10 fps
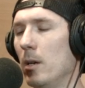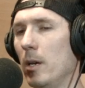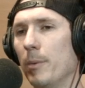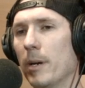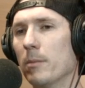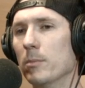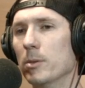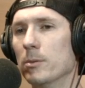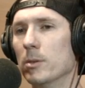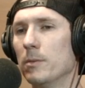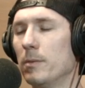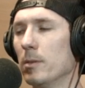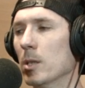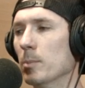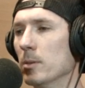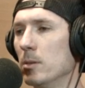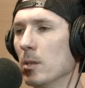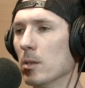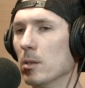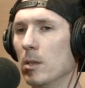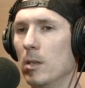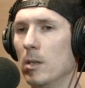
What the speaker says: and we had the moonroof open, so